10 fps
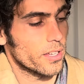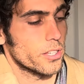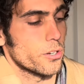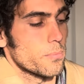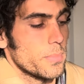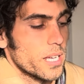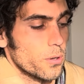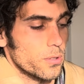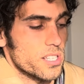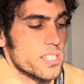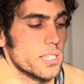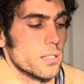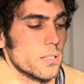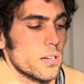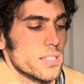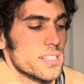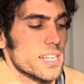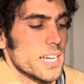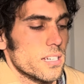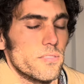your middle still on the
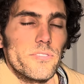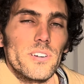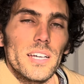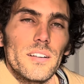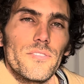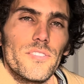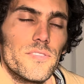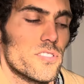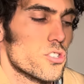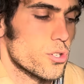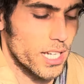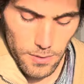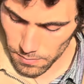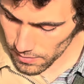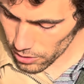2nd fret, 5th string,